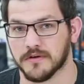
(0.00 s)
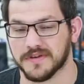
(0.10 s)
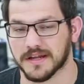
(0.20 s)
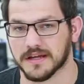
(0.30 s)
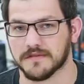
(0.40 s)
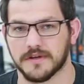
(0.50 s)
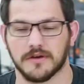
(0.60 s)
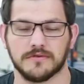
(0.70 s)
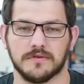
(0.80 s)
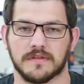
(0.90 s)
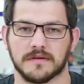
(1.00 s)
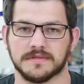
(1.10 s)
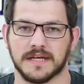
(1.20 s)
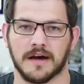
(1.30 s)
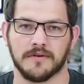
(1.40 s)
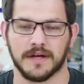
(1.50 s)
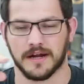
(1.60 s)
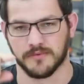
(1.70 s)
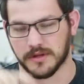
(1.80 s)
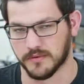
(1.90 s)
If you didn't like the video, do the thumbs down, and
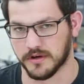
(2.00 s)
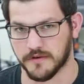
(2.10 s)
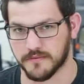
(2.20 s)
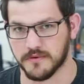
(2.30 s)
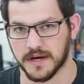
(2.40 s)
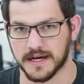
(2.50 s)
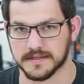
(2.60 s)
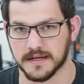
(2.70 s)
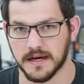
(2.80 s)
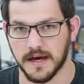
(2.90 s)
I really want to hear from you guys